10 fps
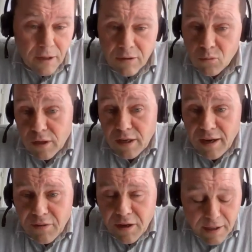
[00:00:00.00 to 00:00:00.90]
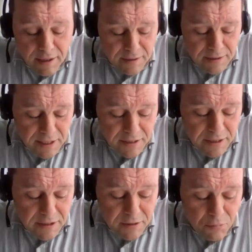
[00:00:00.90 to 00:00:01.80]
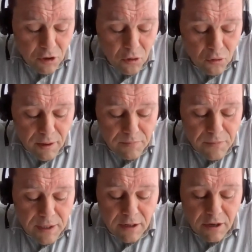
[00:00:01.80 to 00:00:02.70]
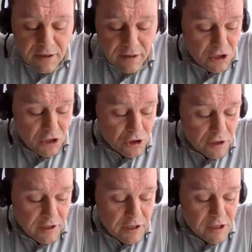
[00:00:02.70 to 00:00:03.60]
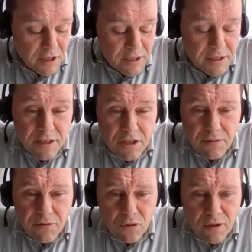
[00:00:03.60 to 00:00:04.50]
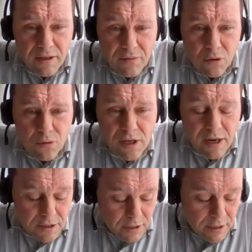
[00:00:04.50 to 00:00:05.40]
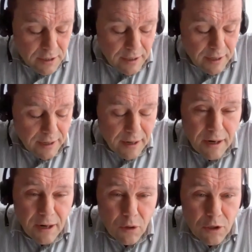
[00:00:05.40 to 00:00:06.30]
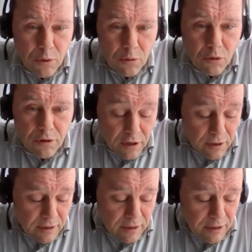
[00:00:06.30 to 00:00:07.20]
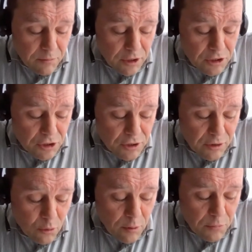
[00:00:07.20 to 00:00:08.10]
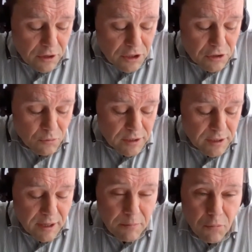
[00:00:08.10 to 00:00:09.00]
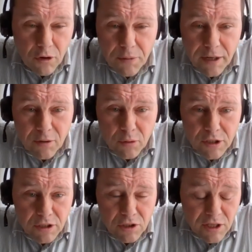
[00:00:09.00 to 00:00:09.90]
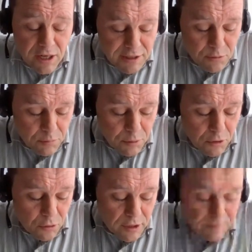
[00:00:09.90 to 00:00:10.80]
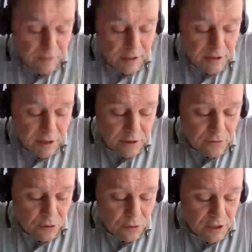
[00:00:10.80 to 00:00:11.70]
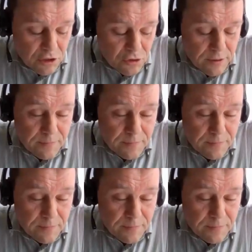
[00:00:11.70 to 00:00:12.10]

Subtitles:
We have a dedicated program on innovation and insights into the food sector, which we run in collaboration and cooperation with the Board BIA, which is tasked with promoting the Irish food industry.